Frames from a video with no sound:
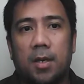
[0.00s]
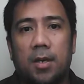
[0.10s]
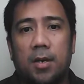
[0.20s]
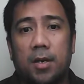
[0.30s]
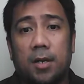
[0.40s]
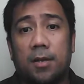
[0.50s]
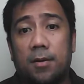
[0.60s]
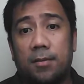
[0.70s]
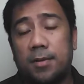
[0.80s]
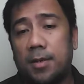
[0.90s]
Okay,
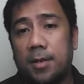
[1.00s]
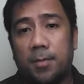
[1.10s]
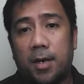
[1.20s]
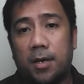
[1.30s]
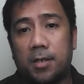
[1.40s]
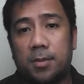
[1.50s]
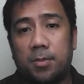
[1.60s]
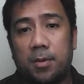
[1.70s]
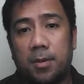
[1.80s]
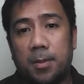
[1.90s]
the players
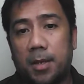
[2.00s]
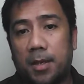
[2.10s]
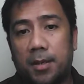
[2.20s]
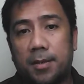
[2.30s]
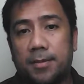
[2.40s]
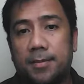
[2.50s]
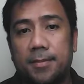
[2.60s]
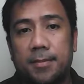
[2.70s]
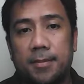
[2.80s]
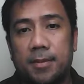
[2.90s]
probably
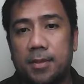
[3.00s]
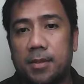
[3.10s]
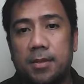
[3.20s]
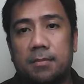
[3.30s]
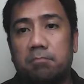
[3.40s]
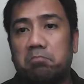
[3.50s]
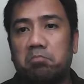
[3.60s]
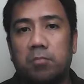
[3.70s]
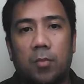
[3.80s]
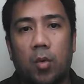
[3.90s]
just
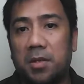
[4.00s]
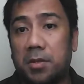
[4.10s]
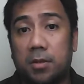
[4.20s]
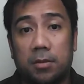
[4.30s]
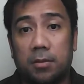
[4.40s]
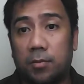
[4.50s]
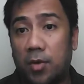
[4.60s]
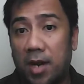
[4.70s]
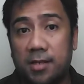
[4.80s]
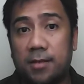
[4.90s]
want to
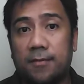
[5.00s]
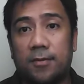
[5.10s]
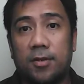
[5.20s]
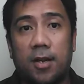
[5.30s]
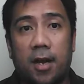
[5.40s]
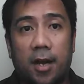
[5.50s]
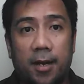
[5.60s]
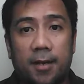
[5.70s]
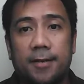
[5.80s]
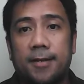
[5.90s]
rest for
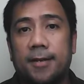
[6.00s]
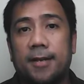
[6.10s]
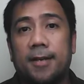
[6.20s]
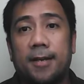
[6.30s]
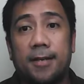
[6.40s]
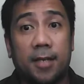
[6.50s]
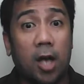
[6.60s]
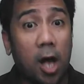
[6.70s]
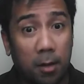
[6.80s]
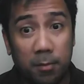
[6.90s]
today. It's a
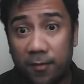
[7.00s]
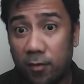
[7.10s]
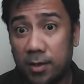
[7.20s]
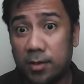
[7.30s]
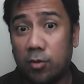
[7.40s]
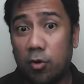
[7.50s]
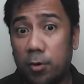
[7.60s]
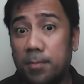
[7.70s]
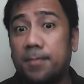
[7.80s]
calm before the storm.